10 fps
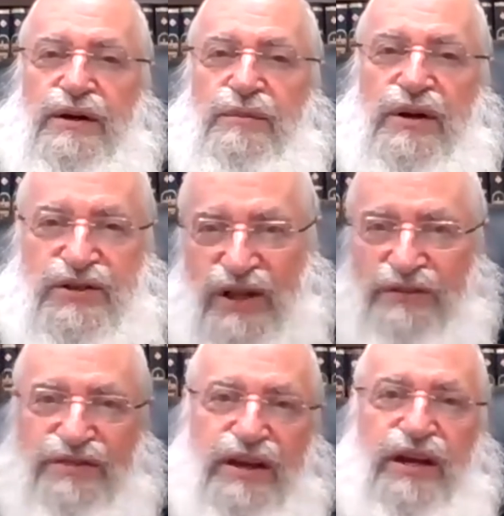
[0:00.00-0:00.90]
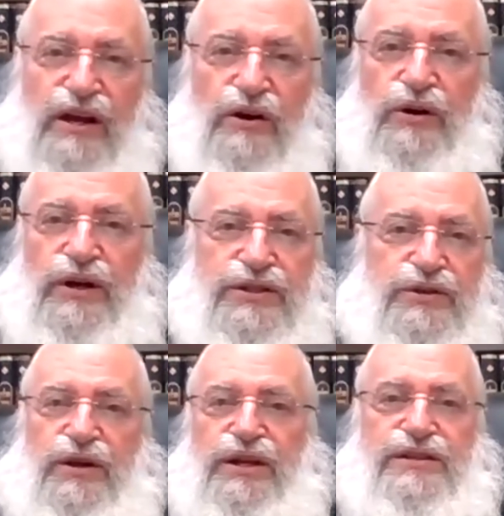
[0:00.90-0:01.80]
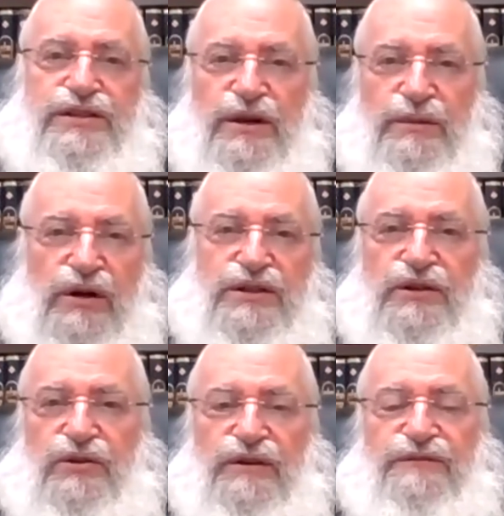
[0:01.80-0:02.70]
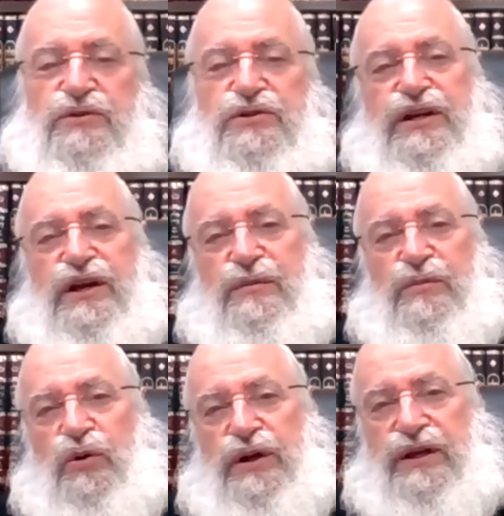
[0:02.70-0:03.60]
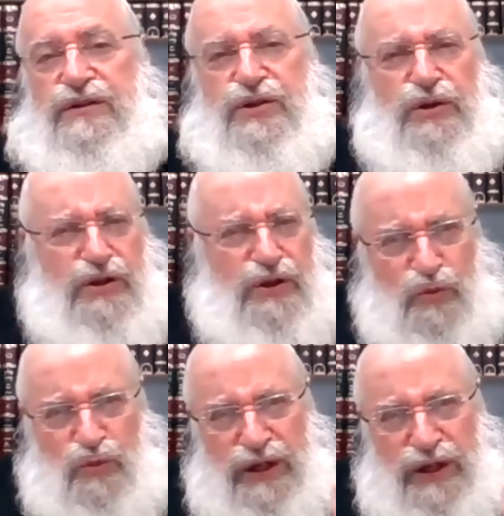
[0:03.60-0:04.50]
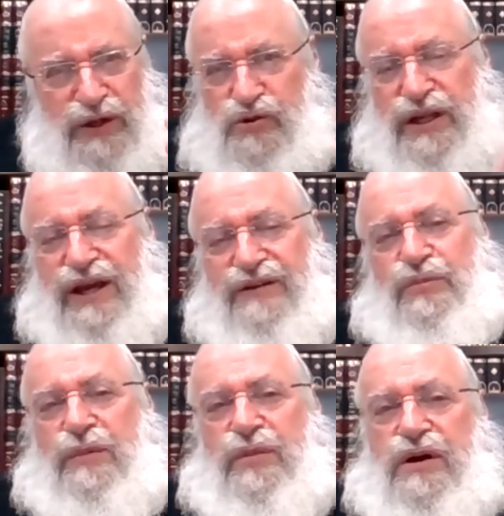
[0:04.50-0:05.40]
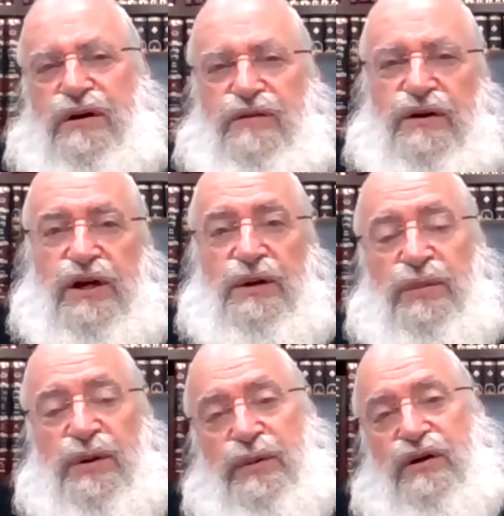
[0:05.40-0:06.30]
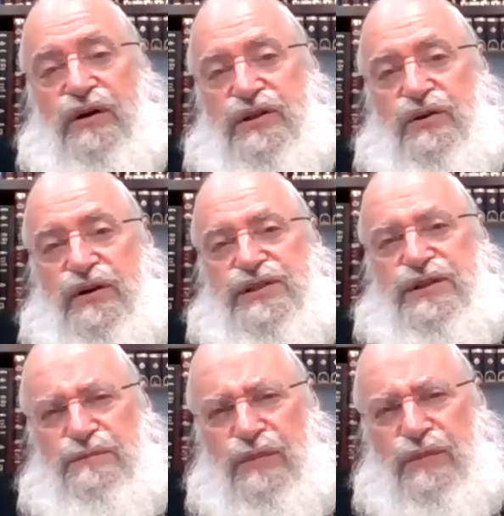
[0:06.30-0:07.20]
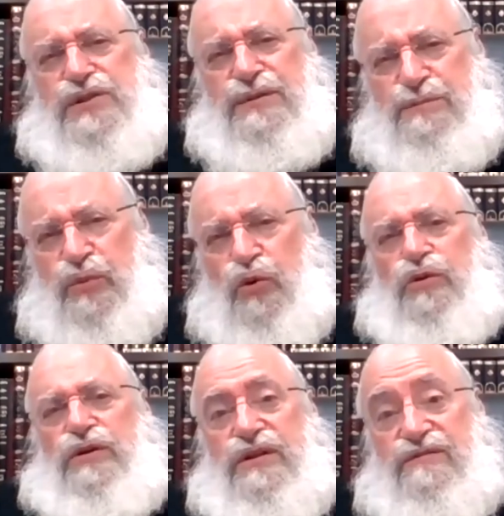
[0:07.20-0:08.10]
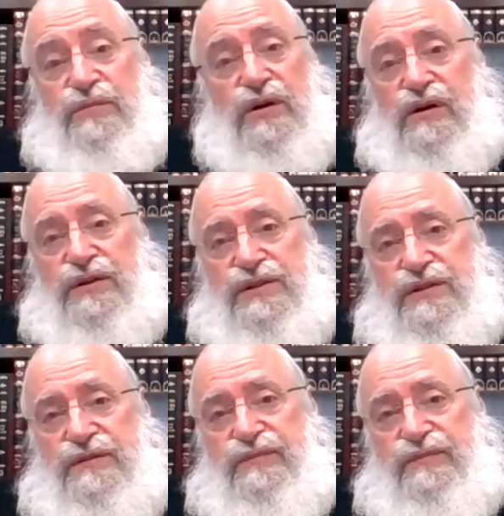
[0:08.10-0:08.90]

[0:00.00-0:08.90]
but you start thinking and learning. So you need to say Berchas HaTorah first thing in the morning. So you don't really usually have proper kavanah. But Berchas HaTorah is the most important of brachas.